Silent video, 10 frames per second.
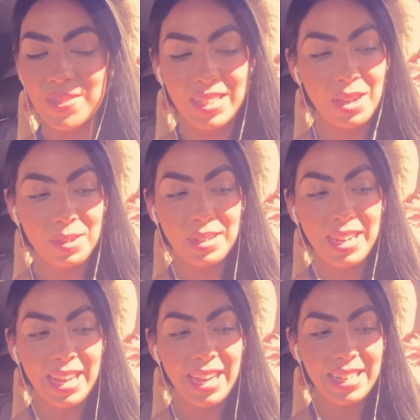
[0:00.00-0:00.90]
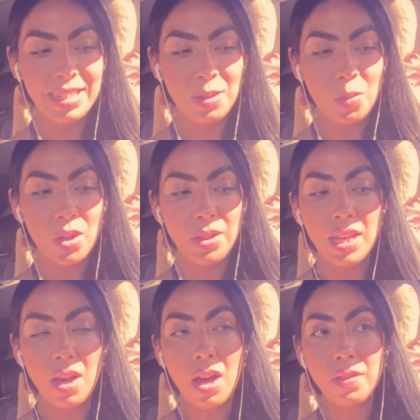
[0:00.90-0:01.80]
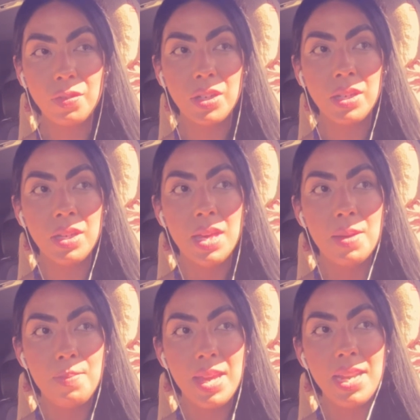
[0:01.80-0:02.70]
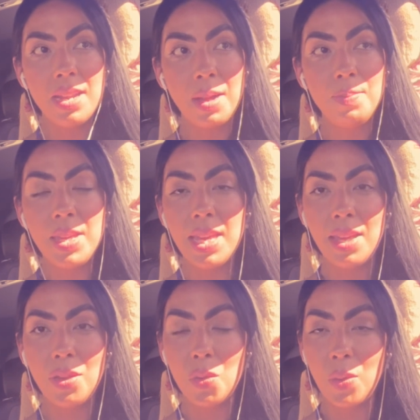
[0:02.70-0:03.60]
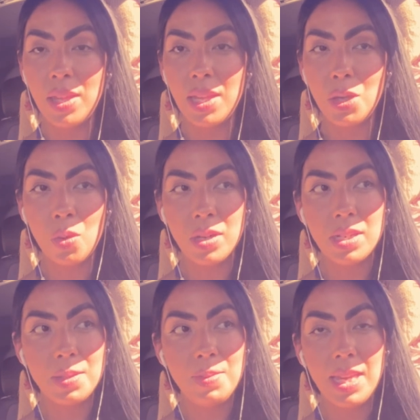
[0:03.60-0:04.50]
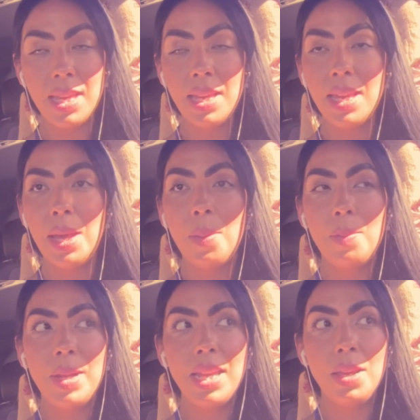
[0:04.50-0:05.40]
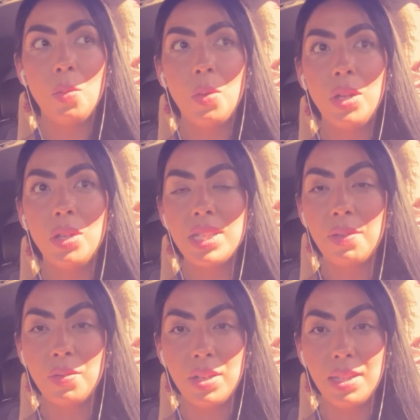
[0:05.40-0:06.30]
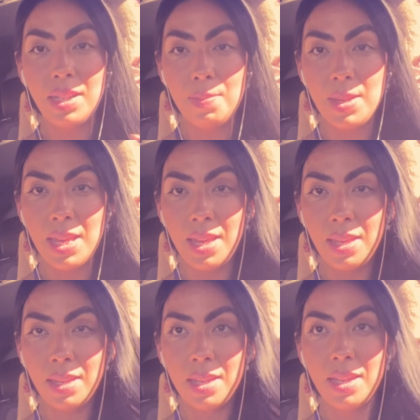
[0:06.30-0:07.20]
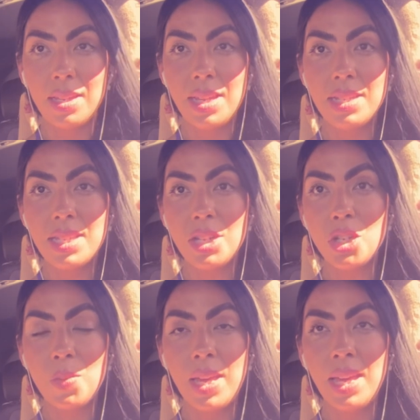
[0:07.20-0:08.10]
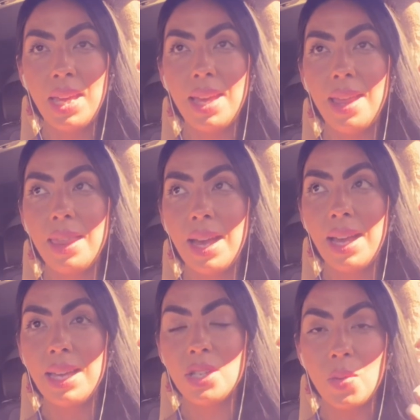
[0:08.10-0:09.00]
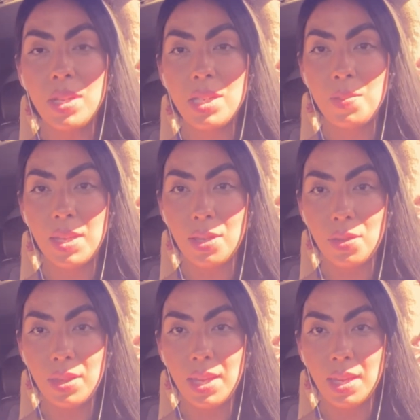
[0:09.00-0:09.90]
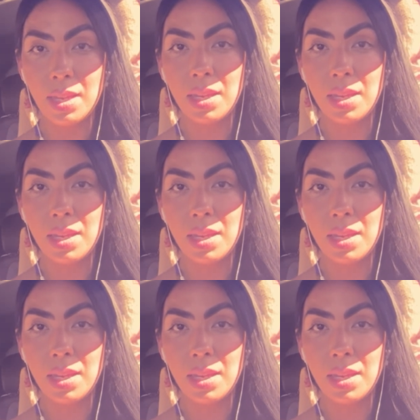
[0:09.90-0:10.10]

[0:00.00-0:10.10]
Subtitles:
All right. Well, the offer may not be the way that you want it to be, but it will definitely be in such a way that it's going to make you think.